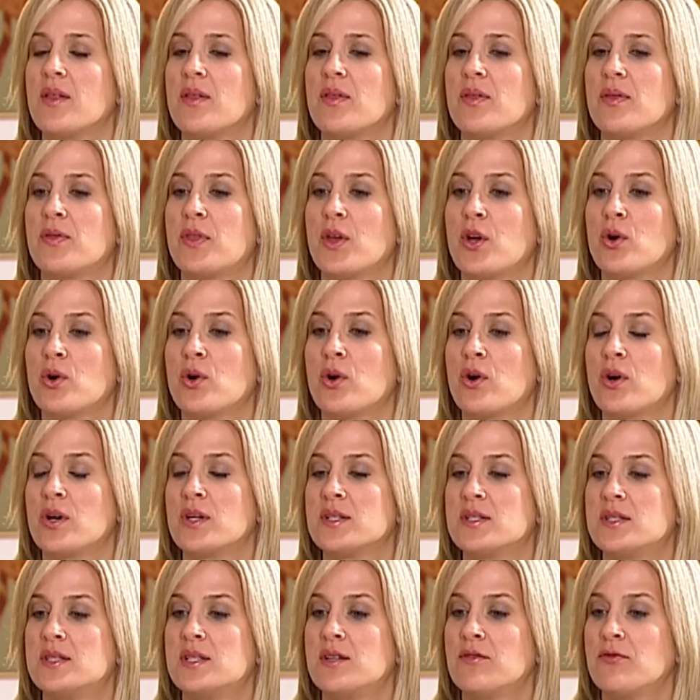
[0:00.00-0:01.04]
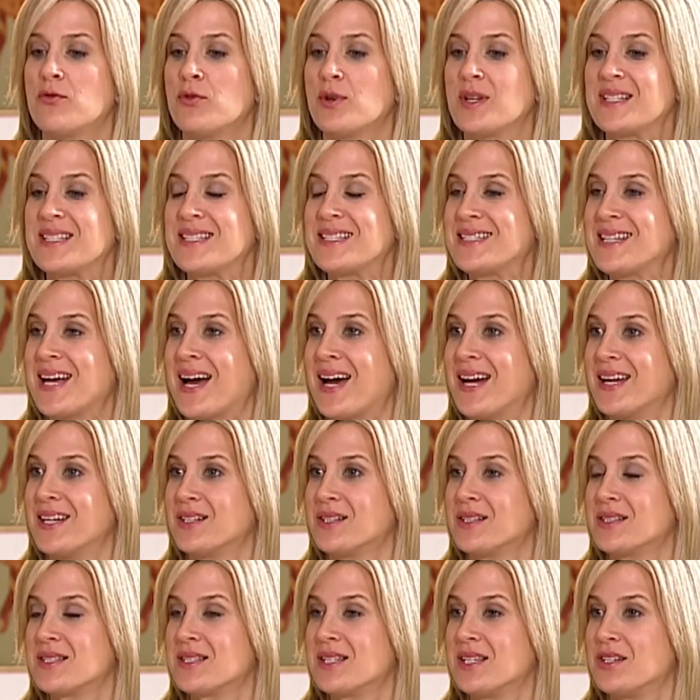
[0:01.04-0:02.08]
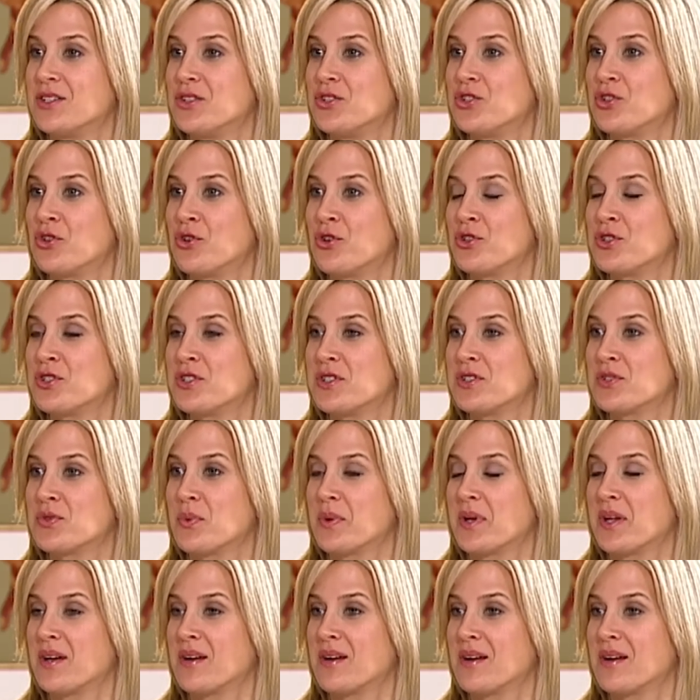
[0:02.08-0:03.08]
There are different styles in churches when it